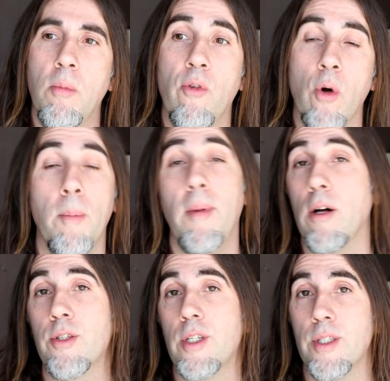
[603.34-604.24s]
before it
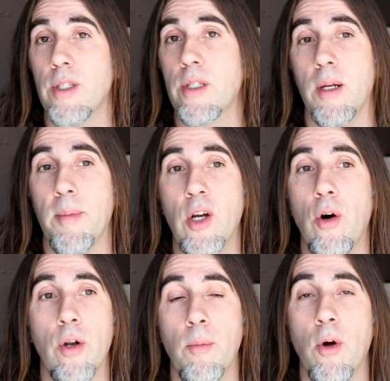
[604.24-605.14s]
melts, because it's going to be
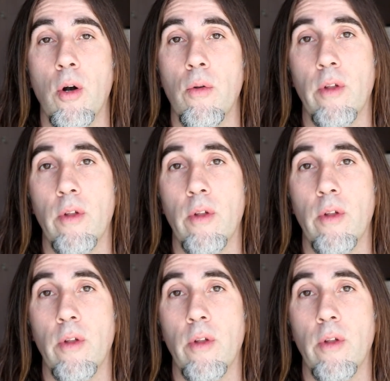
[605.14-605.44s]
gone tomorrow.